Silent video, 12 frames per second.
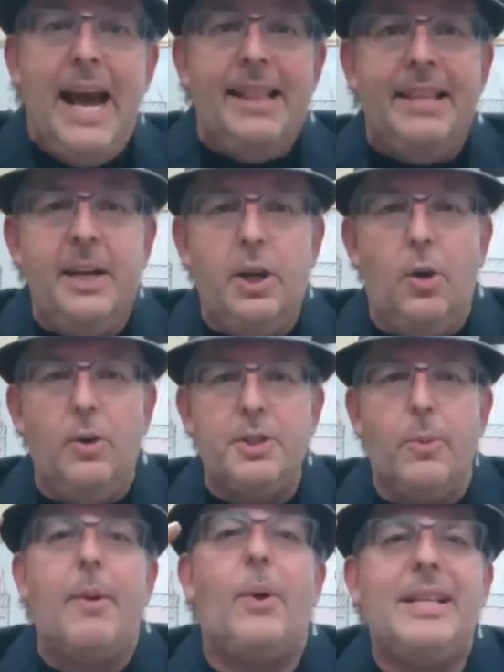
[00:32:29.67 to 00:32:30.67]
And then it goes
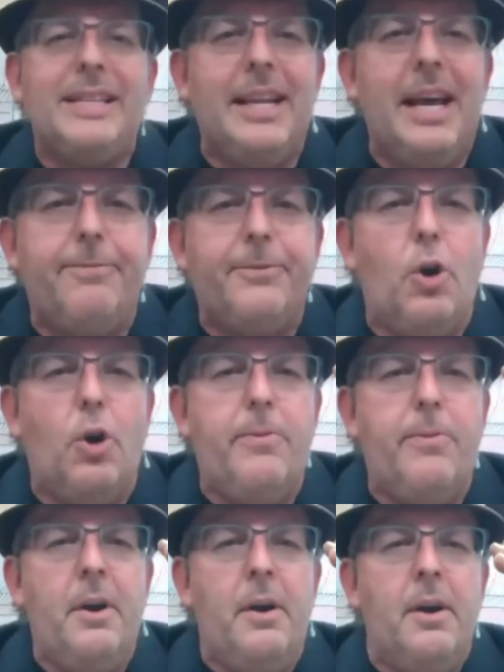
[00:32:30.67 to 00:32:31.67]
away. What's left
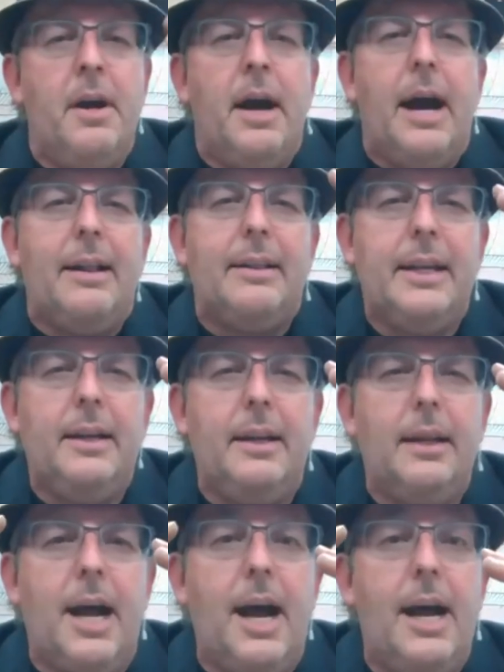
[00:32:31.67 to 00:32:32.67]
over? A
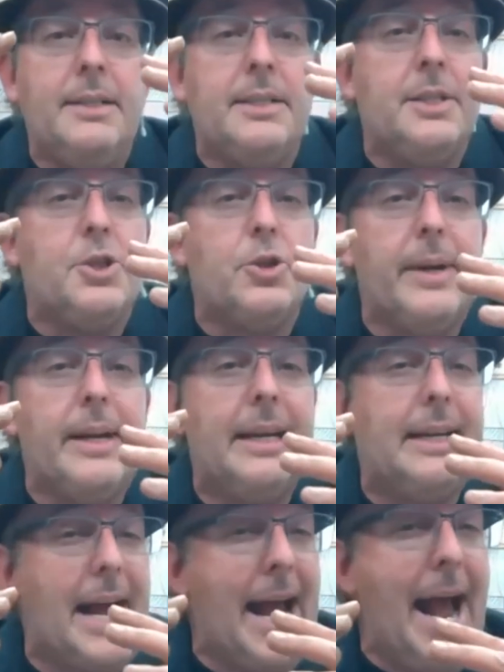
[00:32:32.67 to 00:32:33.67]
little
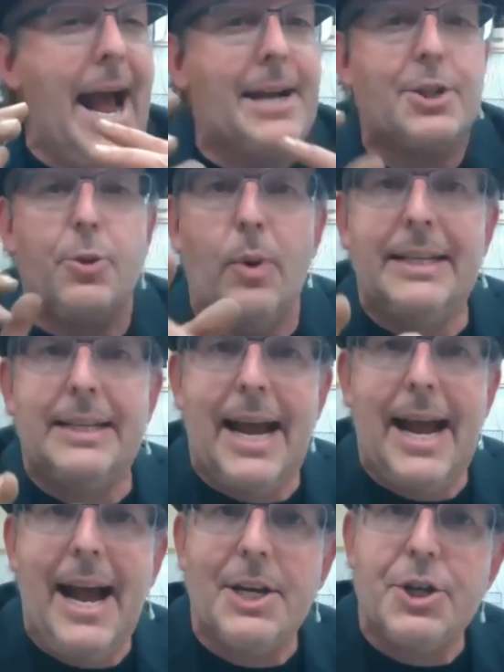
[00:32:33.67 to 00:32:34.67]
concentrated ash. And what is
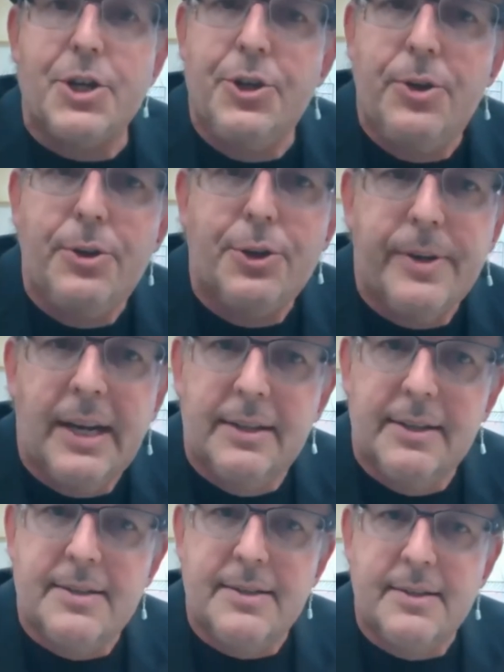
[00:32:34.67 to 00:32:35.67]
ash?
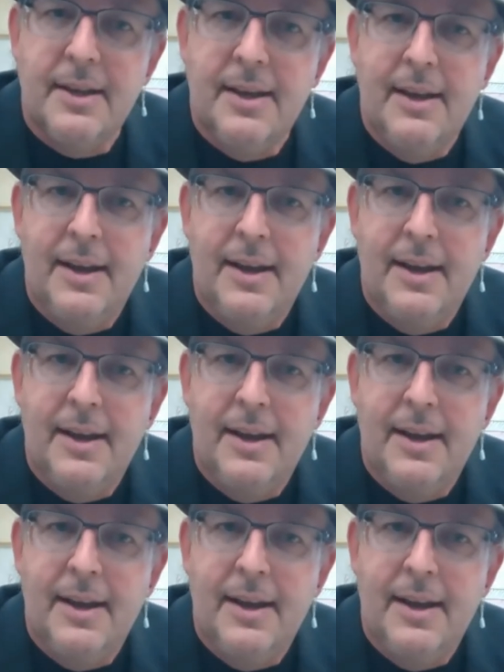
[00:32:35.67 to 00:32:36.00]
Nutrients.